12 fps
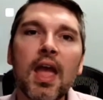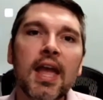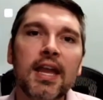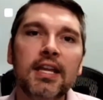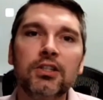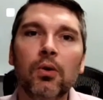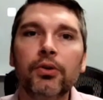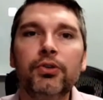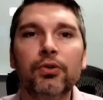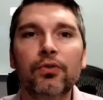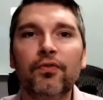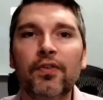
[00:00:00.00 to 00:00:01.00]
is going
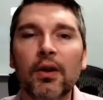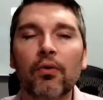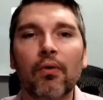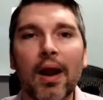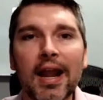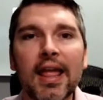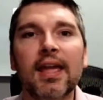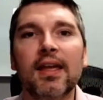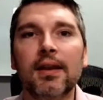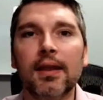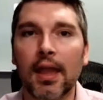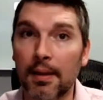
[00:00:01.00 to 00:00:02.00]
to fit right
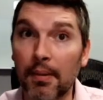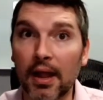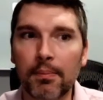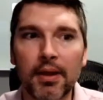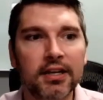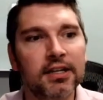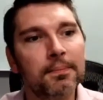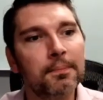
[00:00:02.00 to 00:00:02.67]
in my opinion.